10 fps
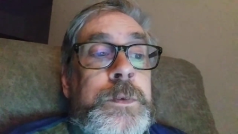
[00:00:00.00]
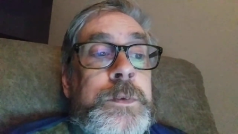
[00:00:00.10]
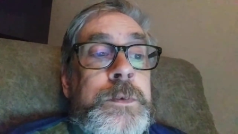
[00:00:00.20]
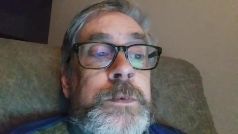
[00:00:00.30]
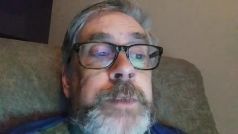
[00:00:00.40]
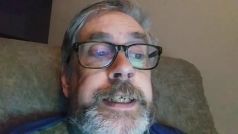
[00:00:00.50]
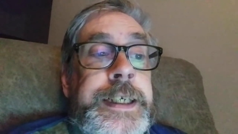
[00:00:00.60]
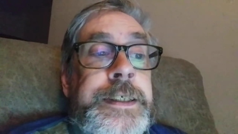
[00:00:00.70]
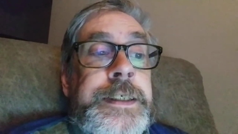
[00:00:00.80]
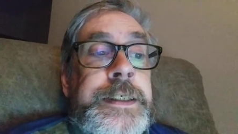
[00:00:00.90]

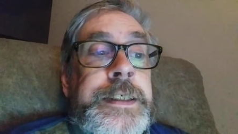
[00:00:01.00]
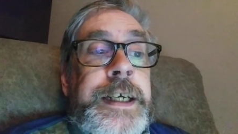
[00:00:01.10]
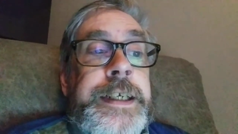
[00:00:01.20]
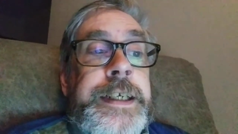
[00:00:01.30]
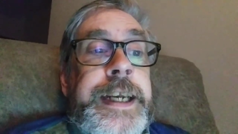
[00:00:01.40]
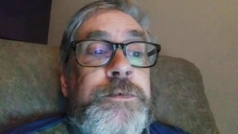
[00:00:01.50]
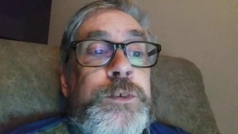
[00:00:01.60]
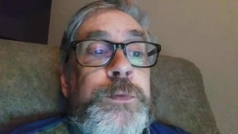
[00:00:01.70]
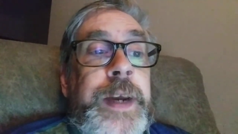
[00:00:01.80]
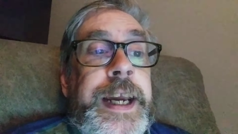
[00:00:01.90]
reading God
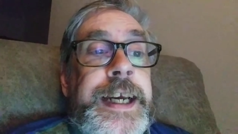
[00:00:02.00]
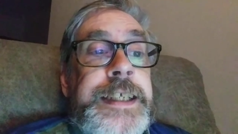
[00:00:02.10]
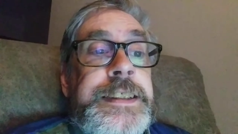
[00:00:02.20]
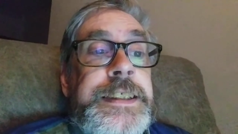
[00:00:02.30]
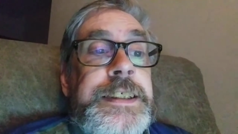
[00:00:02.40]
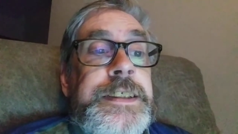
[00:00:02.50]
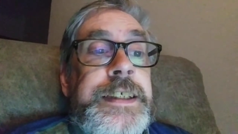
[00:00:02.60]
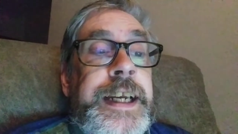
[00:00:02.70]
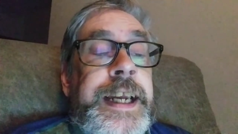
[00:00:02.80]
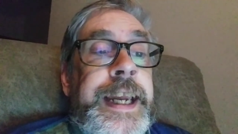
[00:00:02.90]
hates fags
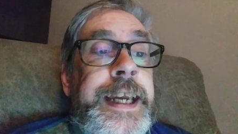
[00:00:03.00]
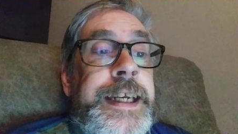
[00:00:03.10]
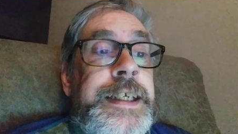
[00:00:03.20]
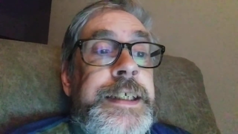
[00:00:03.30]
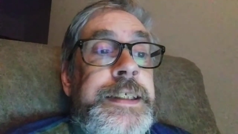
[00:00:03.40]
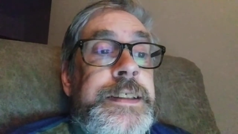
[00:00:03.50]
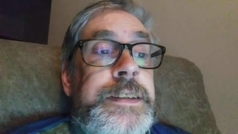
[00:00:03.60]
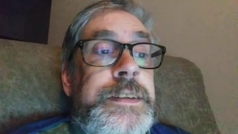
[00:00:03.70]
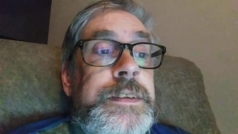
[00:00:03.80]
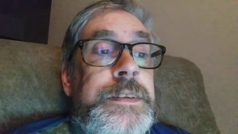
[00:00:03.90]

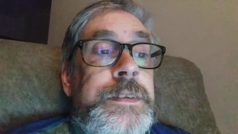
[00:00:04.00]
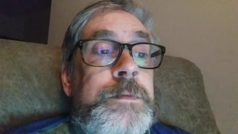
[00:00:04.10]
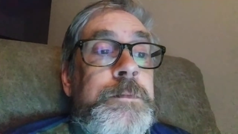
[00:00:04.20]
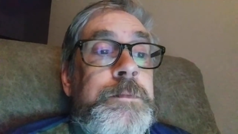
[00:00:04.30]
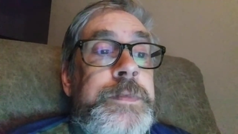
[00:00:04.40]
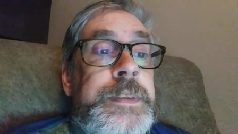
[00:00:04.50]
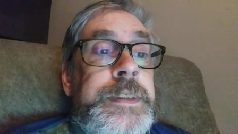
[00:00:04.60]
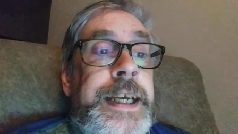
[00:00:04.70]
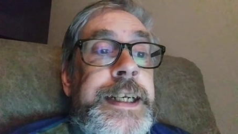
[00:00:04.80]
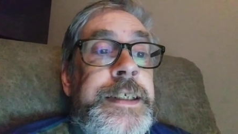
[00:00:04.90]
and
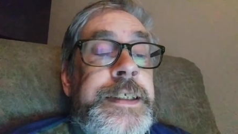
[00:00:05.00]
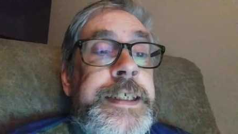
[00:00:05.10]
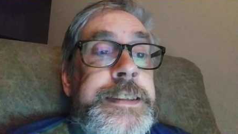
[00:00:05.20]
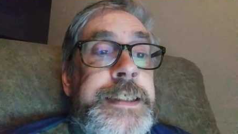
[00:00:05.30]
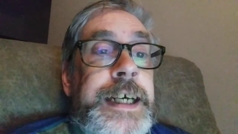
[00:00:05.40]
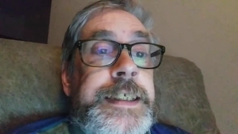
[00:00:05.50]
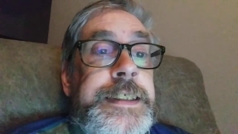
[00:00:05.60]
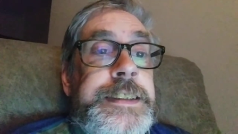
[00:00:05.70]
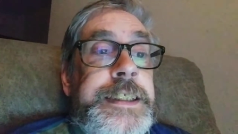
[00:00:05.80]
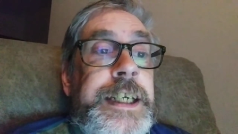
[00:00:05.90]
that he's not
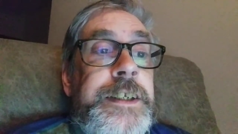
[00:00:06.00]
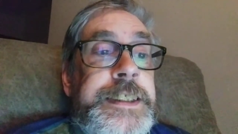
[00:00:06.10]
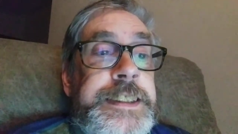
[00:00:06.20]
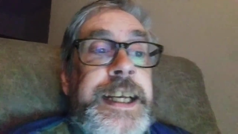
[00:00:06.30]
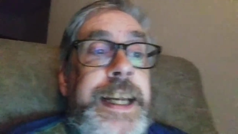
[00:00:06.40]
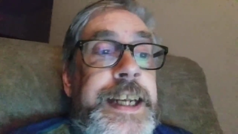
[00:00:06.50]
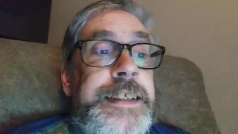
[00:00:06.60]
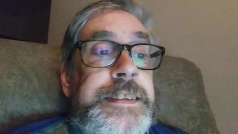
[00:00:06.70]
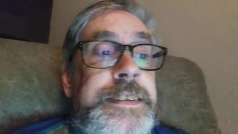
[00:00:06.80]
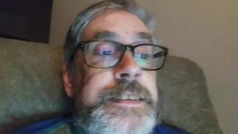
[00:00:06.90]
necessarily
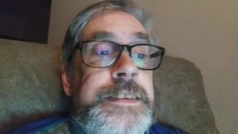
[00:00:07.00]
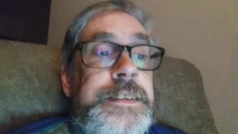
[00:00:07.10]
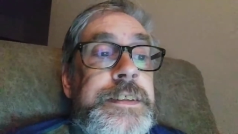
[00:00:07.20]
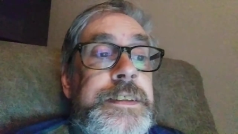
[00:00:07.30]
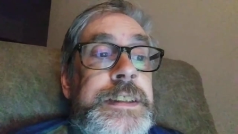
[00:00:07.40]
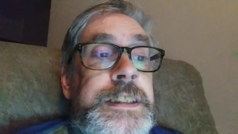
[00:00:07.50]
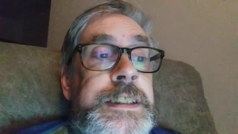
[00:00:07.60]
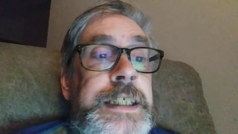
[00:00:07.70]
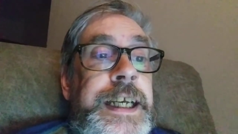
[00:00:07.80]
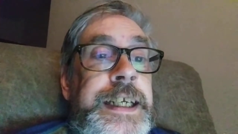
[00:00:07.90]
saying
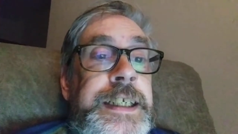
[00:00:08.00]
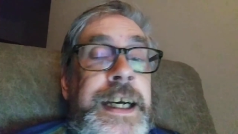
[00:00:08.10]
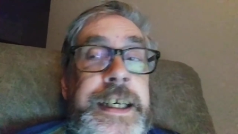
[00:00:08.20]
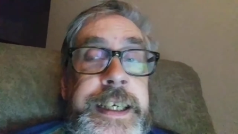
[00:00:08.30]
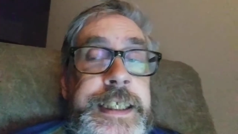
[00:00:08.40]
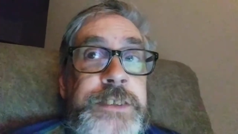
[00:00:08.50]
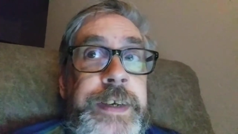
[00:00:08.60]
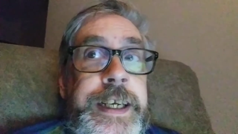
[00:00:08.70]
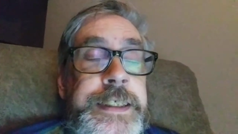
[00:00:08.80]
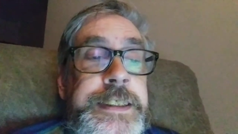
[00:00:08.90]
that God hates
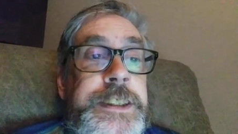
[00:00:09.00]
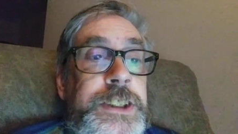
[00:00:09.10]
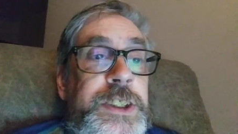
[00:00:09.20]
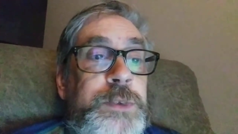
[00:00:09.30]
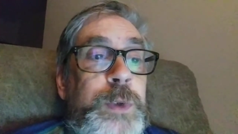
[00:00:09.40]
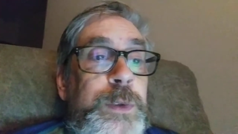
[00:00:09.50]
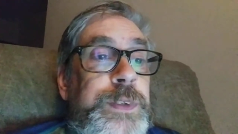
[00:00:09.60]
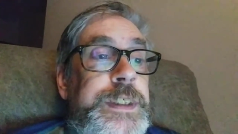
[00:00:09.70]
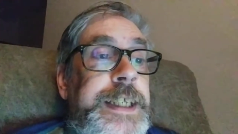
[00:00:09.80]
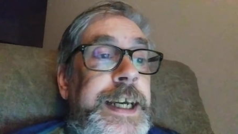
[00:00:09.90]
fags. He's just quoting
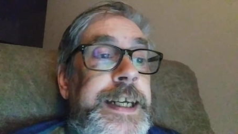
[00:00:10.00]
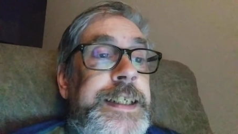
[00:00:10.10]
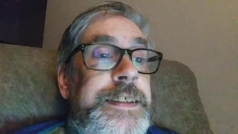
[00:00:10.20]
the sign.